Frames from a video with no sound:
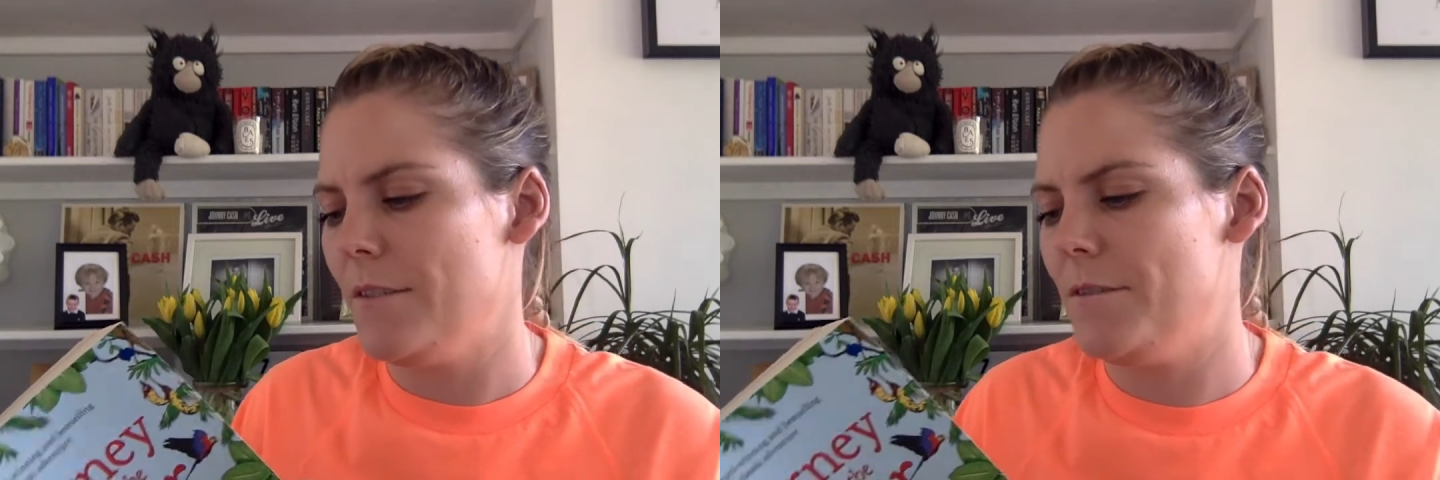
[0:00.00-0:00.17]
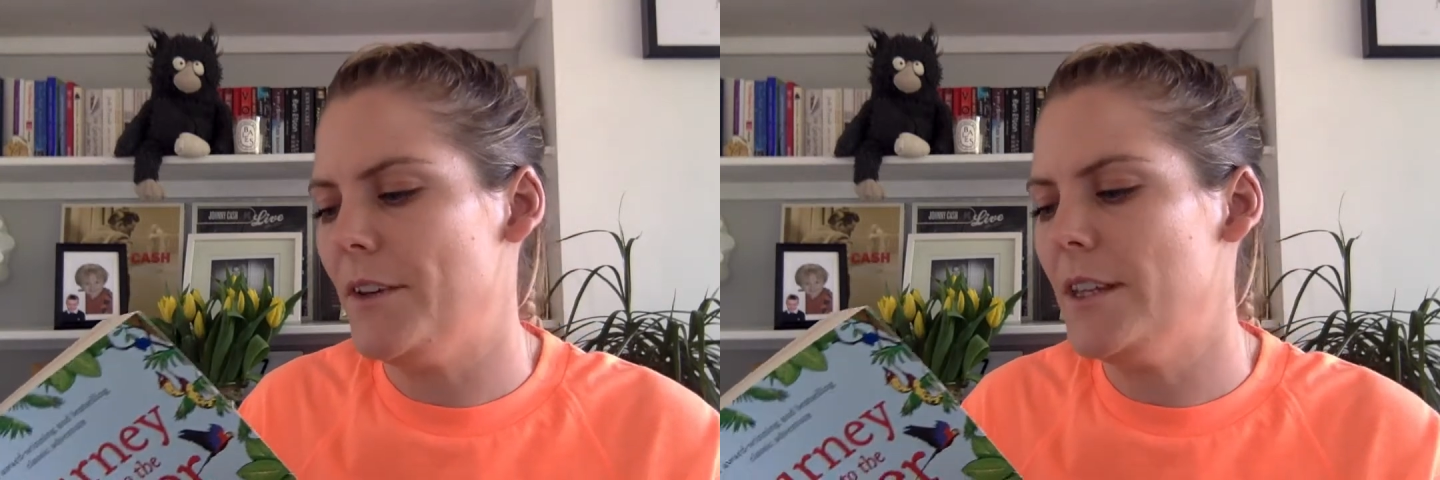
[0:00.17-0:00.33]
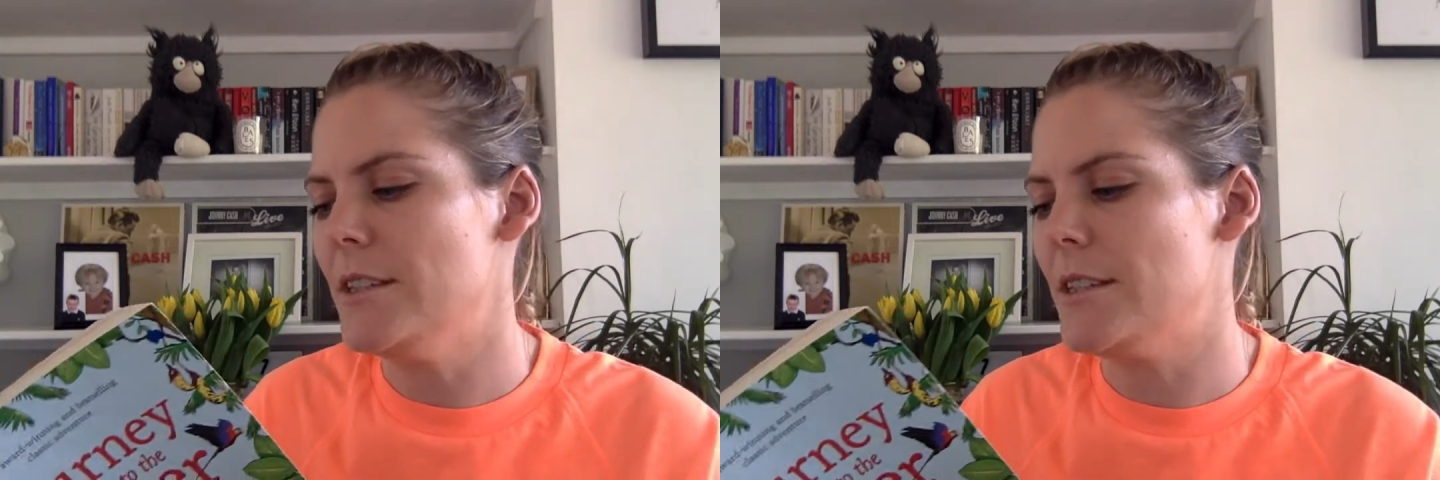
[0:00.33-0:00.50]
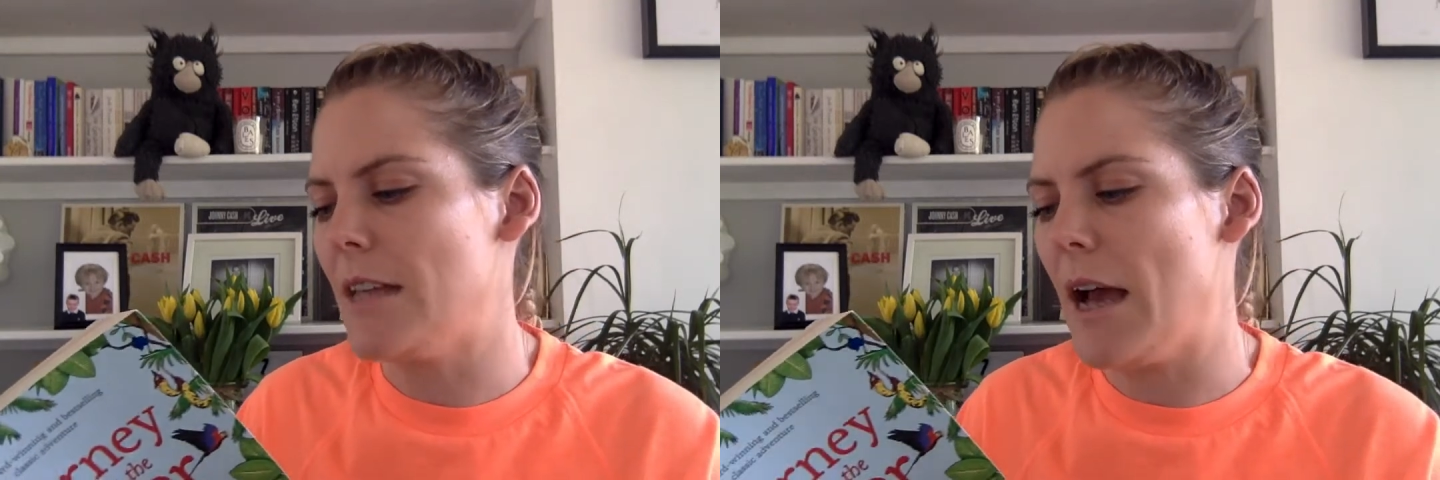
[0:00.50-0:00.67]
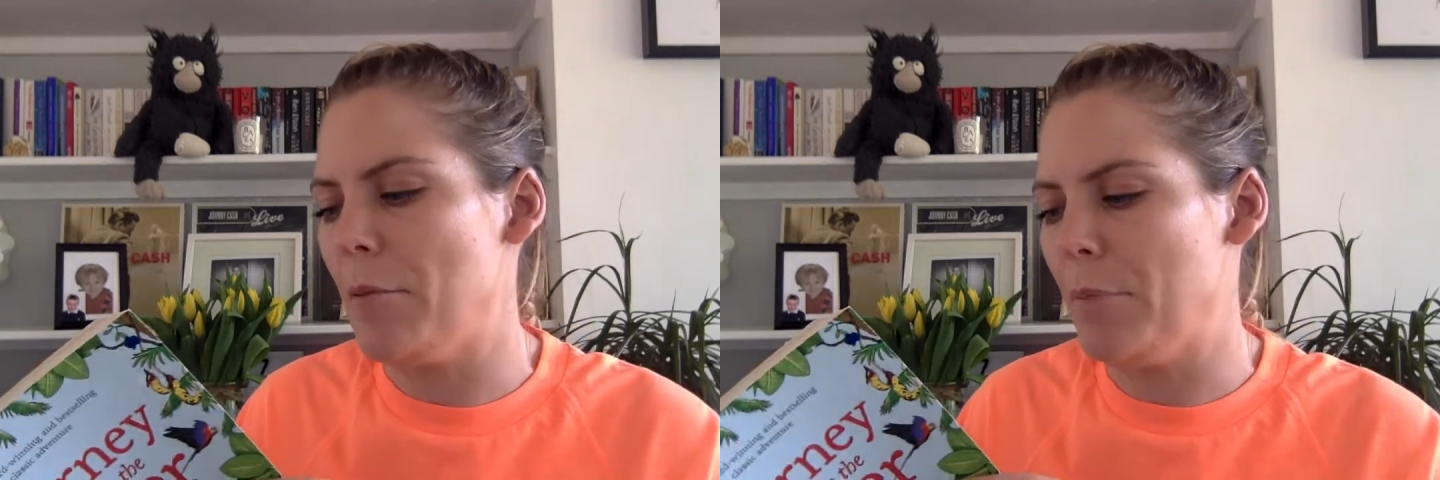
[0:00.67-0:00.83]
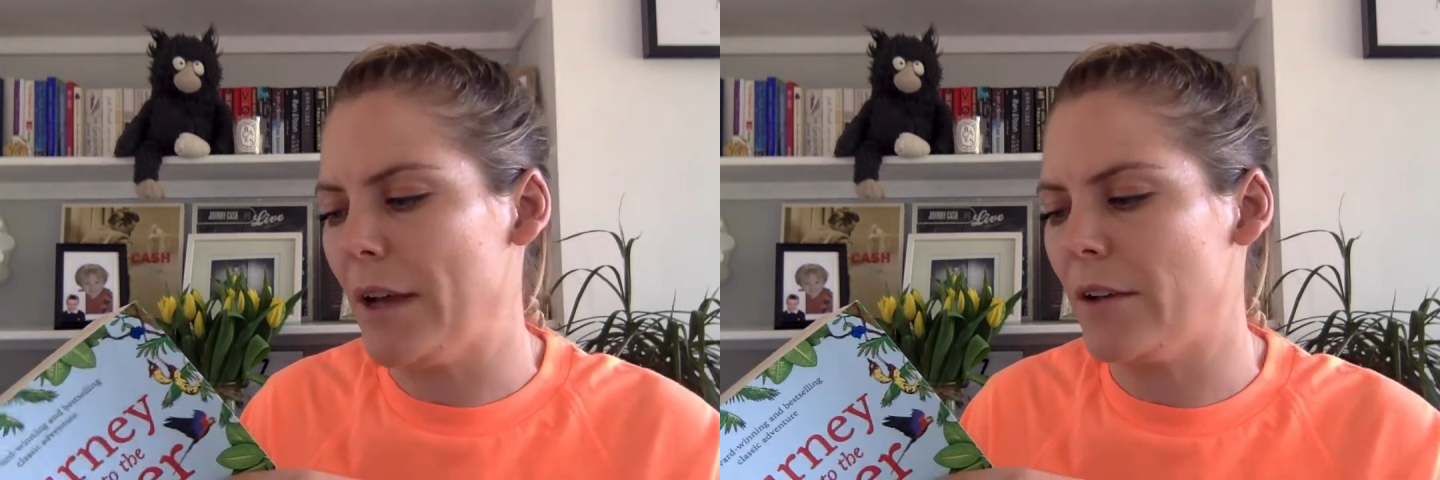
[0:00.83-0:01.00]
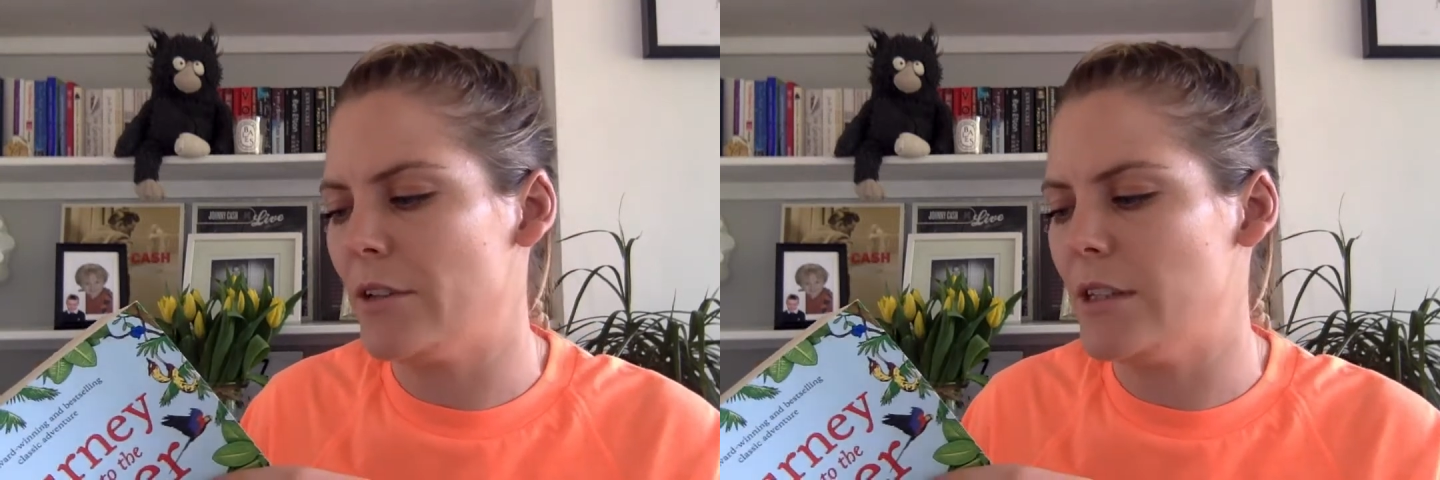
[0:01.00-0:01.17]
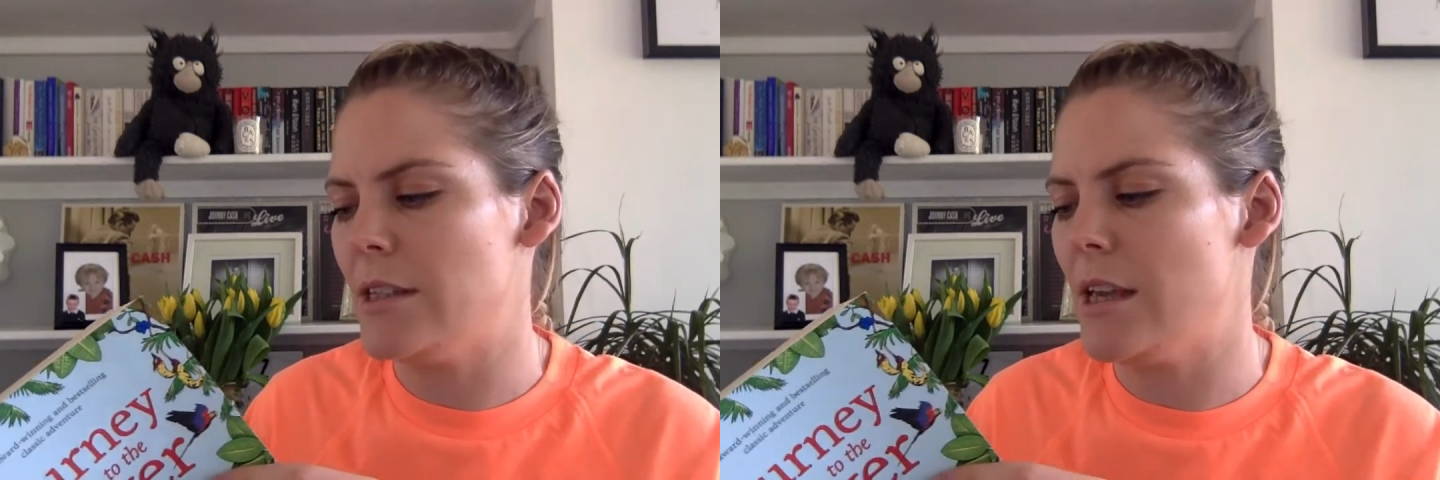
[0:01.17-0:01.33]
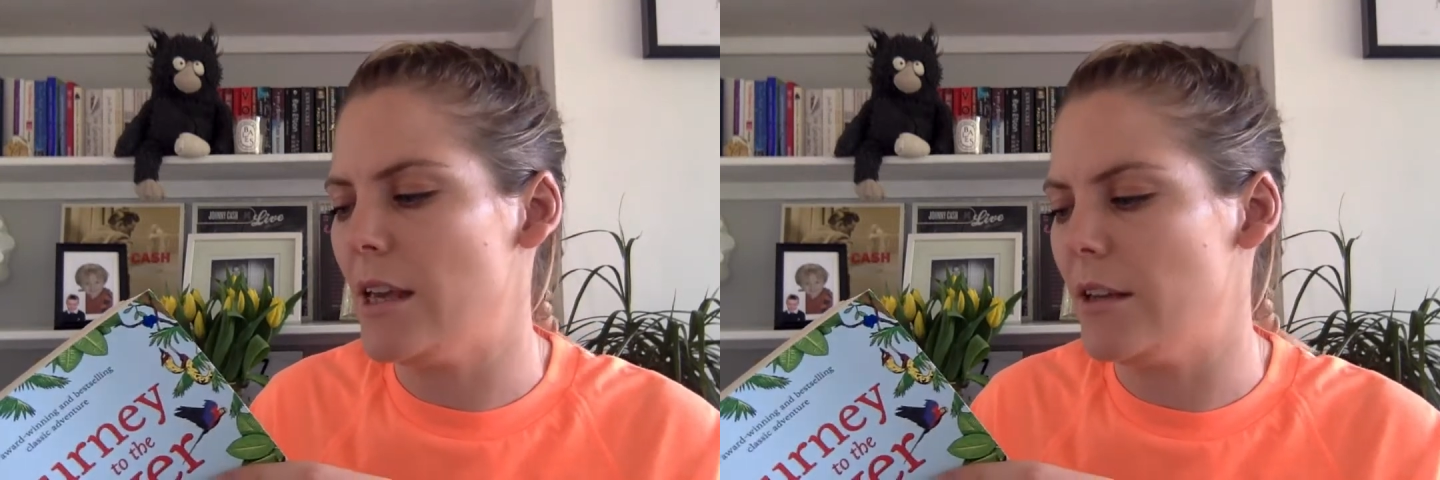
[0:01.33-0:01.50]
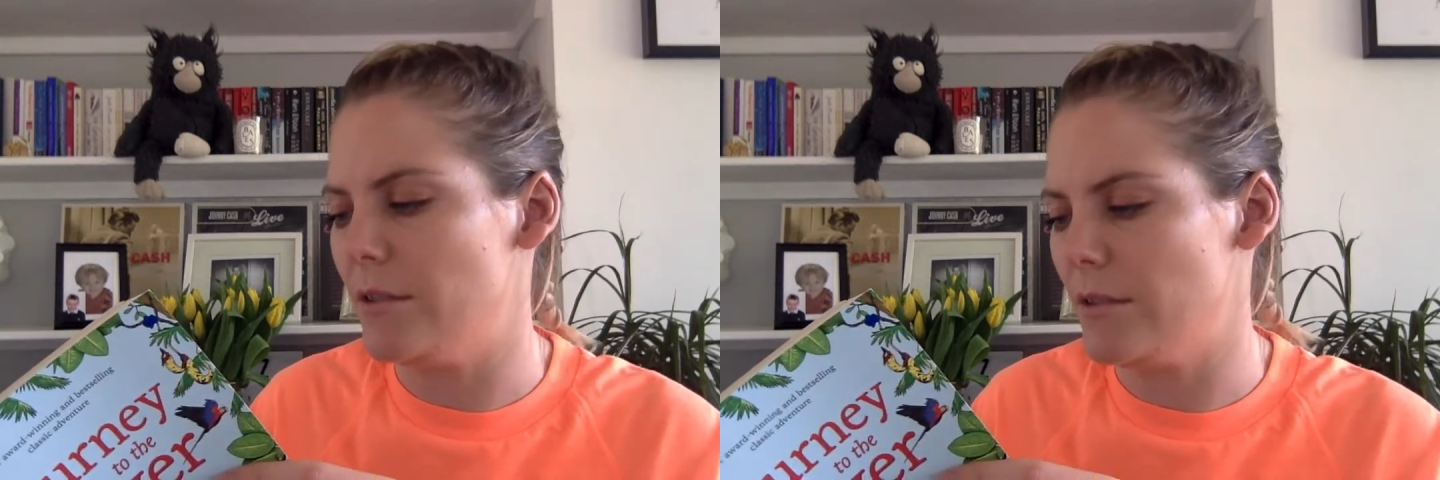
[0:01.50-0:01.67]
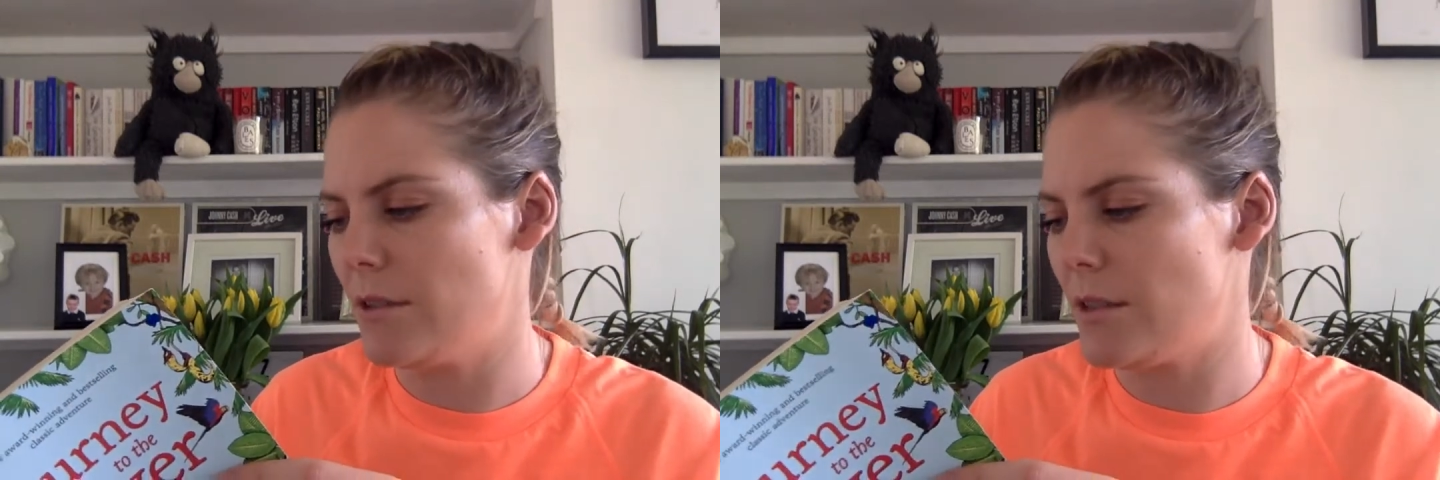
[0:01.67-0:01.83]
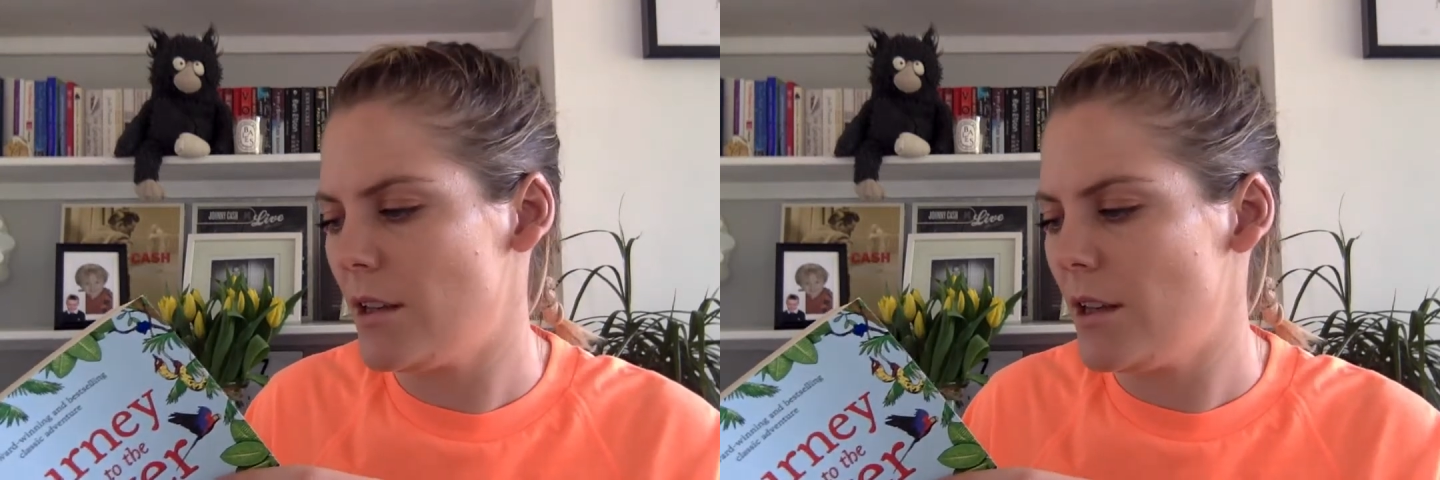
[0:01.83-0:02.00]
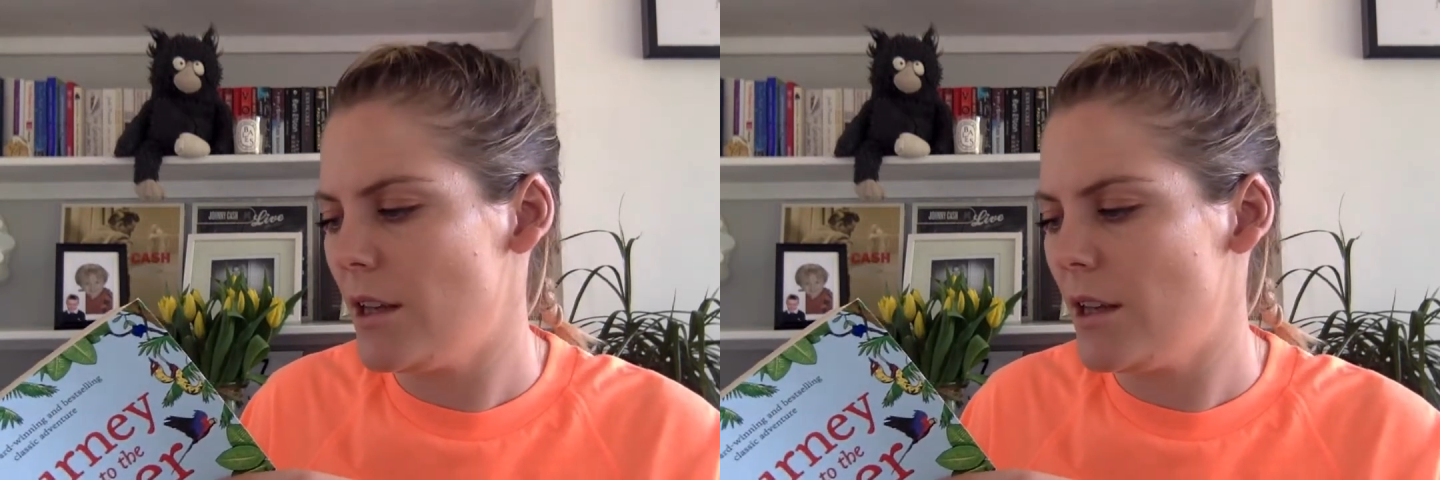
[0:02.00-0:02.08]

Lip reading: Finn sat back on his heels.